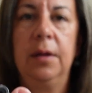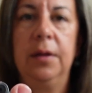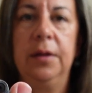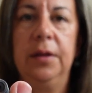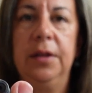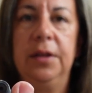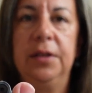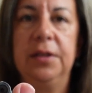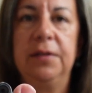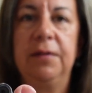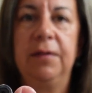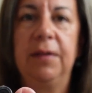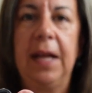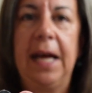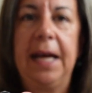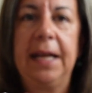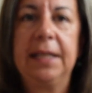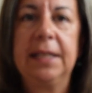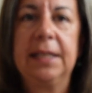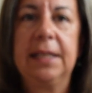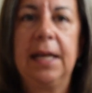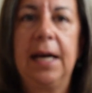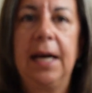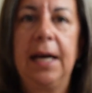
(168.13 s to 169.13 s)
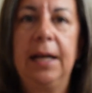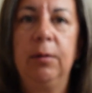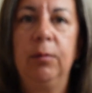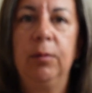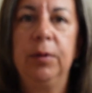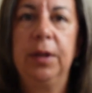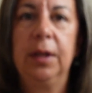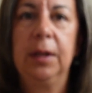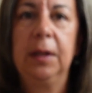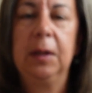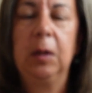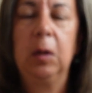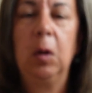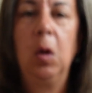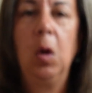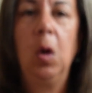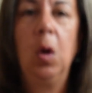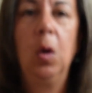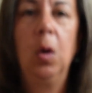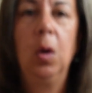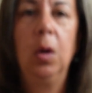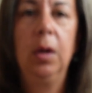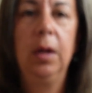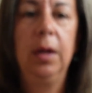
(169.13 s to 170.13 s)
This flat side with the little
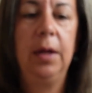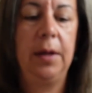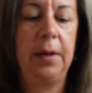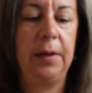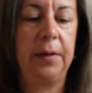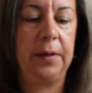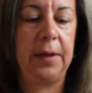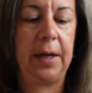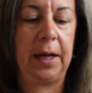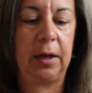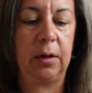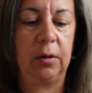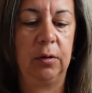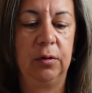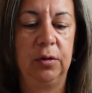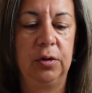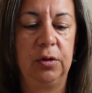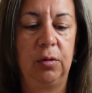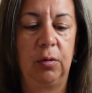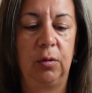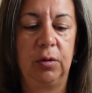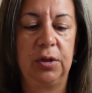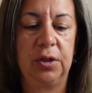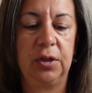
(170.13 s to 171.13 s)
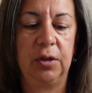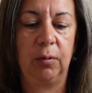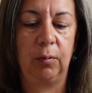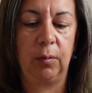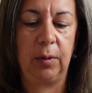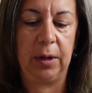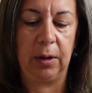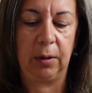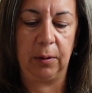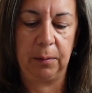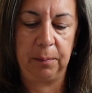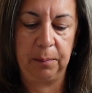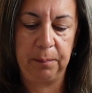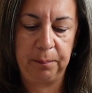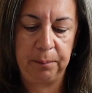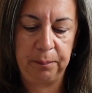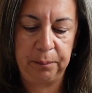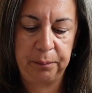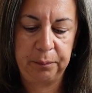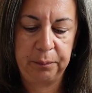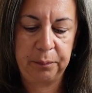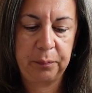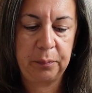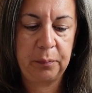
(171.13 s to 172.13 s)
hole, that goes towards the rear.
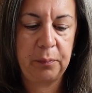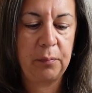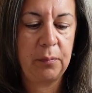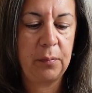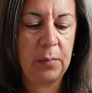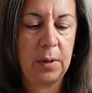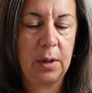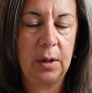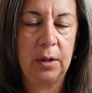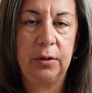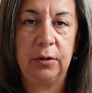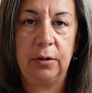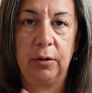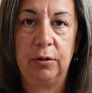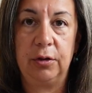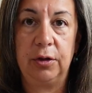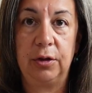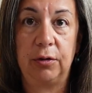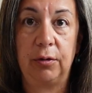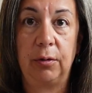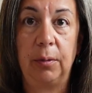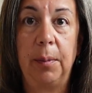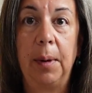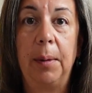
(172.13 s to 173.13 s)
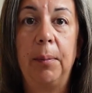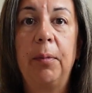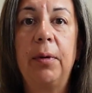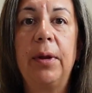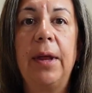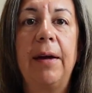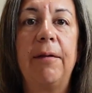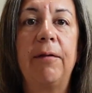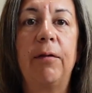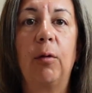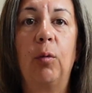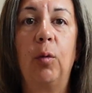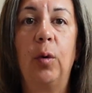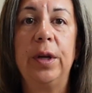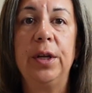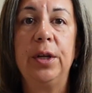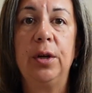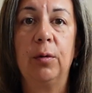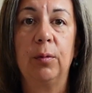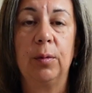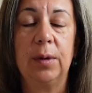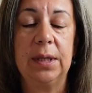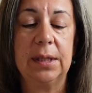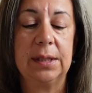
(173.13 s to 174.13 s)
So just remember that for when
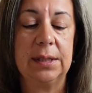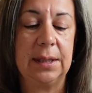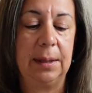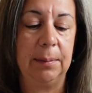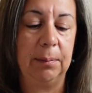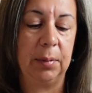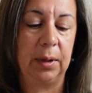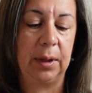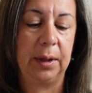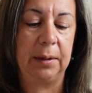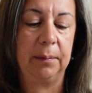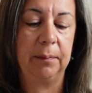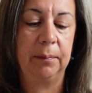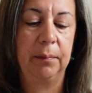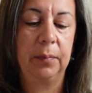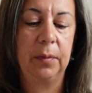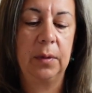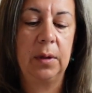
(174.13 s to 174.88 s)
you're reassembling.